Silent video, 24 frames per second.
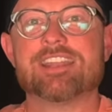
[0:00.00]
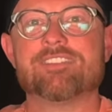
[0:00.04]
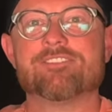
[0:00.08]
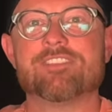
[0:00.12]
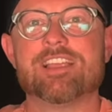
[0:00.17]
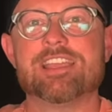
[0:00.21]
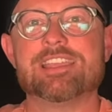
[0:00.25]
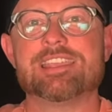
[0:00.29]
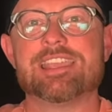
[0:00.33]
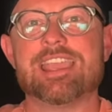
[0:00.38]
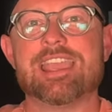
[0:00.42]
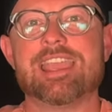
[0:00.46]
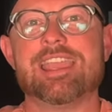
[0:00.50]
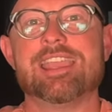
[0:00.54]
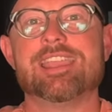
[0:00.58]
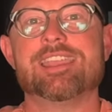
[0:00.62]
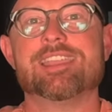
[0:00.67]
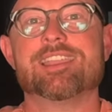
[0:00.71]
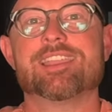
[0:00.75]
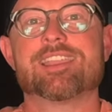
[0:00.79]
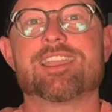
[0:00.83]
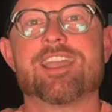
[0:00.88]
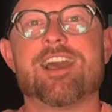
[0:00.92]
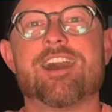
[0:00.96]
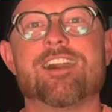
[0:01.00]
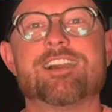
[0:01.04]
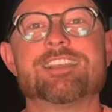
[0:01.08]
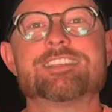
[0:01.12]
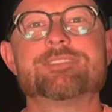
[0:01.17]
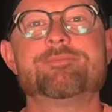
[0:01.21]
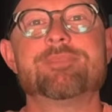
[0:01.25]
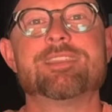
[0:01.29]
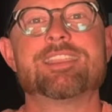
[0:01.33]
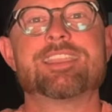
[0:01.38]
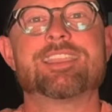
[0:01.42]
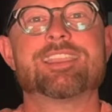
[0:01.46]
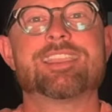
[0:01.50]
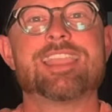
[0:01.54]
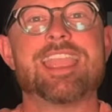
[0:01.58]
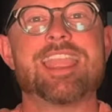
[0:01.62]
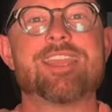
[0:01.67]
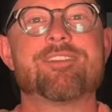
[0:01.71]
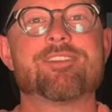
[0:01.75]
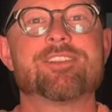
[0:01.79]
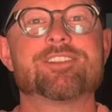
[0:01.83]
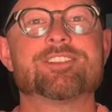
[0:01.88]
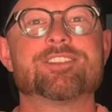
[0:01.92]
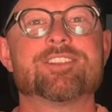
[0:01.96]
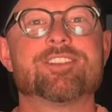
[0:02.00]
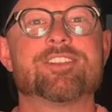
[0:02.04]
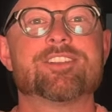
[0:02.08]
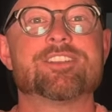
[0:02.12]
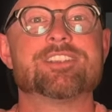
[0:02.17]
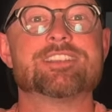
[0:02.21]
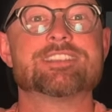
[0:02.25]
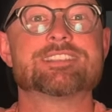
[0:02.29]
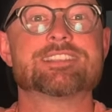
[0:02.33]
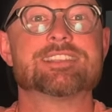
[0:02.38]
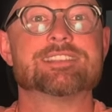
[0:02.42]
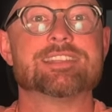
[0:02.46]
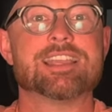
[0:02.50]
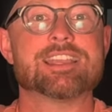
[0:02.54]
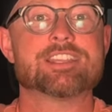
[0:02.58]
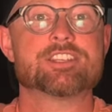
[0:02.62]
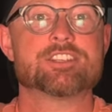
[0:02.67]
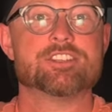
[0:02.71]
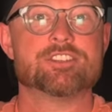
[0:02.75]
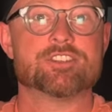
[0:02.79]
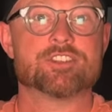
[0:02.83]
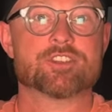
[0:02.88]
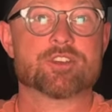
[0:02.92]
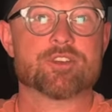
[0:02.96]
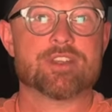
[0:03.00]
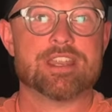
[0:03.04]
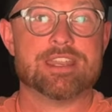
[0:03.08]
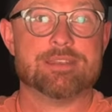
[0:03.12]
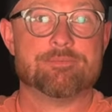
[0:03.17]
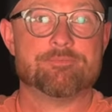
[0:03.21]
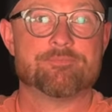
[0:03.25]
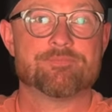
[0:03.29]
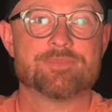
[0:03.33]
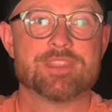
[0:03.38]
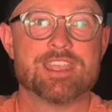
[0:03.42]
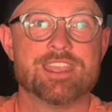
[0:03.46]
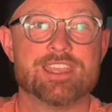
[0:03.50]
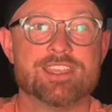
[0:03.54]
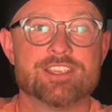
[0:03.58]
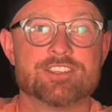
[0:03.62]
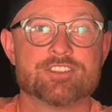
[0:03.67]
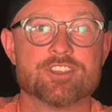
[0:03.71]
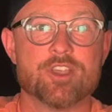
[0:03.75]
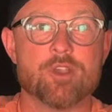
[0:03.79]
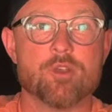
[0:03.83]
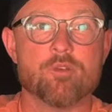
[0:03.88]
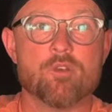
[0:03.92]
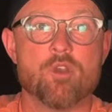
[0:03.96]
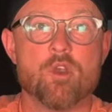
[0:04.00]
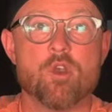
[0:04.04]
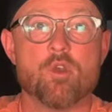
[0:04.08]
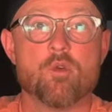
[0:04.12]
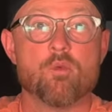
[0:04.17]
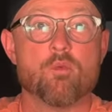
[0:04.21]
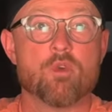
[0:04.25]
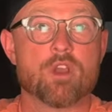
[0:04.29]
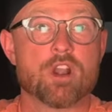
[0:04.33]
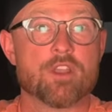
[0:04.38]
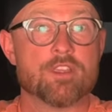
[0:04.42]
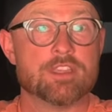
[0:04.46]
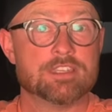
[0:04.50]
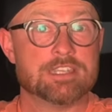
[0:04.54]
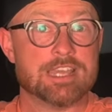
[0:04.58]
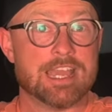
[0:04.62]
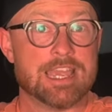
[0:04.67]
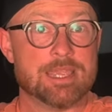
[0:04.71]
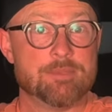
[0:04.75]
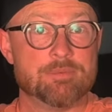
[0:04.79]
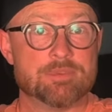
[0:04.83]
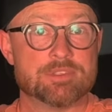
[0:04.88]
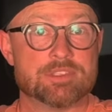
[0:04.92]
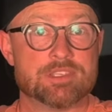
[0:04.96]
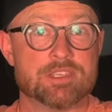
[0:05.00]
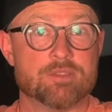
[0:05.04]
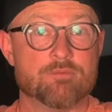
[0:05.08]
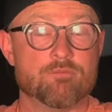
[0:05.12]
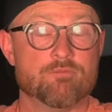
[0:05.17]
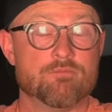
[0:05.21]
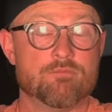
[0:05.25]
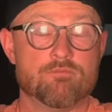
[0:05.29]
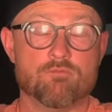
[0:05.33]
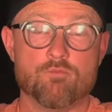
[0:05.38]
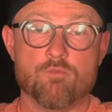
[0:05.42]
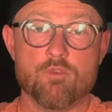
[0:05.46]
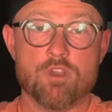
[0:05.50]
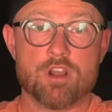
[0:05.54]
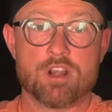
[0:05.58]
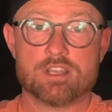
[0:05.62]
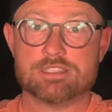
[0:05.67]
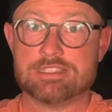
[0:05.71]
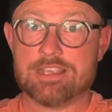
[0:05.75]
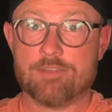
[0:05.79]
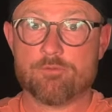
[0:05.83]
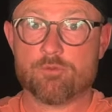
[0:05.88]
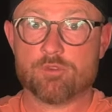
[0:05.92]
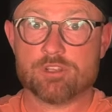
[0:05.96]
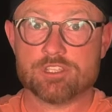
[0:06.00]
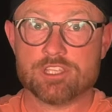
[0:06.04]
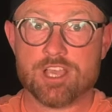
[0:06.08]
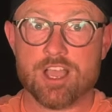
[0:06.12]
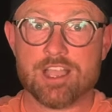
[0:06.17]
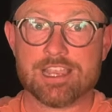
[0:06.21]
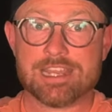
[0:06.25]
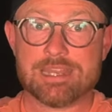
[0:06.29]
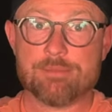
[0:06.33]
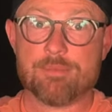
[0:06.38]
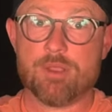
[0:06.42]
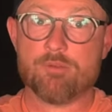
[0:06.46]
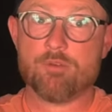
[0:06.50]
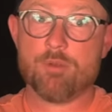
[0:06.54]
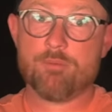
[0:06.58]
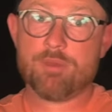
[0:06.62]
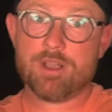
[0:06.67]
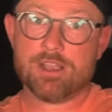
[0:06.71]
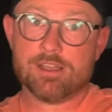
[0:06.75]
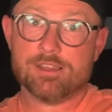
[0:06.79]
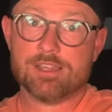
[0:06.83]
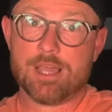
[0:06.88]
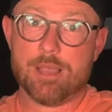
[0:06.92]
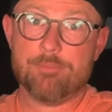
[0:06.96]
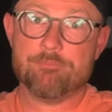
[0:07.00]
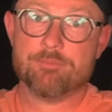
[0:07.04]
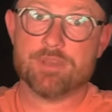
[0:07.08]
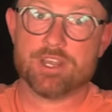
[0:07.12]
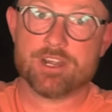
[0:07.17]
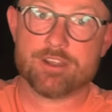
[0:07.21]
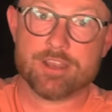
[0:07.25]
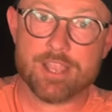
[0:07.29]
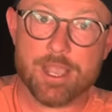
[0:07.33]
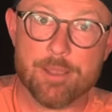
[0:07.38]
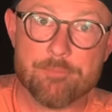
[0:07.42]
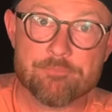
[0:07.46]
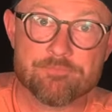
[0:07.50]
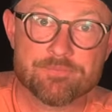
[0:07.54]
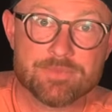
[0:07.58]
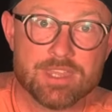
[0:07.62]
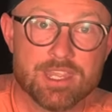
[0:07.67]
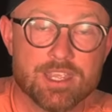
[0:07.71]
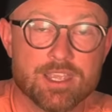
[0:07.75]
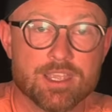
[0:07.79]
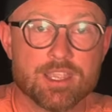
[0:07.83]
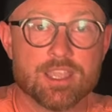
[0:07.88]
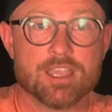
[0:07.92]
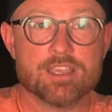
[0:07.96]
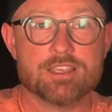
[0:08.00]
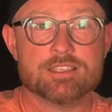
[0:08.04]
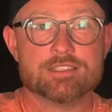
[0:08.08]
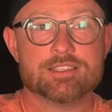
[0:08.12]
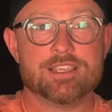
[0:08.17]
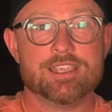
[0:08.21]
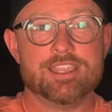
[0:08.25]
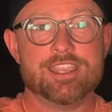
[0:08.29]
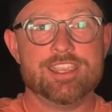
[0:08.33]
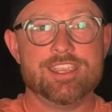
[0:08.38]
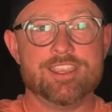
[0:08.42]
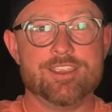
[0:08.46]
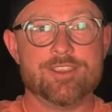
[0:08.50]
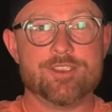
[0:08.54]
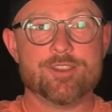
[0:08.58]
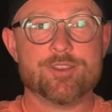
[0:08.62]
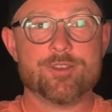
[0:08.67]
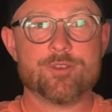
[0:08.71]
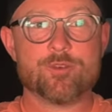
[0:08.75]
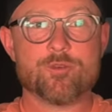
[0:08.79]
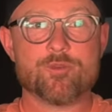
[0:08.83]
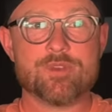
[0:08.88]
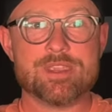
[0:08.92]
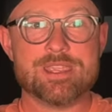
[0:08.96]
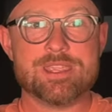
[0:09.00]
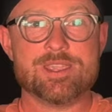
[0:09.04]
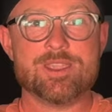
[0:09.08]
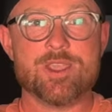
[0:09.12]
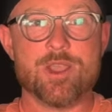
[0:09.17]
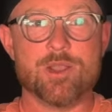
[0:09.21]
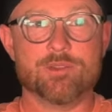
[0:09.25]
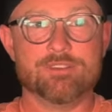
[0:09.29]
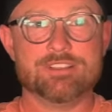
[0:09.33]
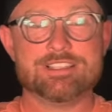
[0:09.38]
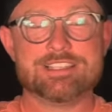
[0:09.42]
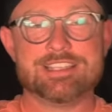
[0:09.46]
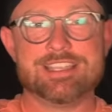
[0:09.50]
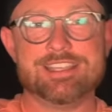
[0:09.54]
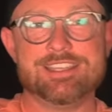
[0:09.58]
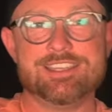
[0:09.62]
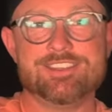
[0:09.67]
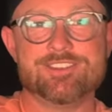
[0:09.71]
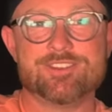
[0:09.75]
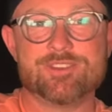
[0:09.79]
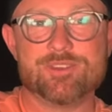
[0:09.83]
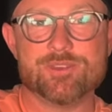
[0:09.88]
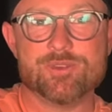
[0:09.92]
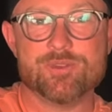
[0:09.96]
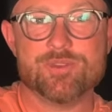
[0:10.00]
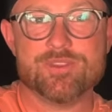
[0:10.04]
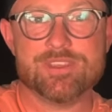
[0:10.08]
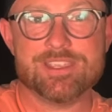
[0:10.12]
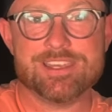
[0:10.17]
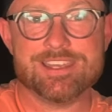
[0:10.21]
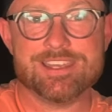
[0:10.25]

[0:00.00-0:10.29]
of like a cosmic character selection screen. So what are the types and what is everyone talking about? Well, buckle up, Buttercup, because here we go. Let's get into the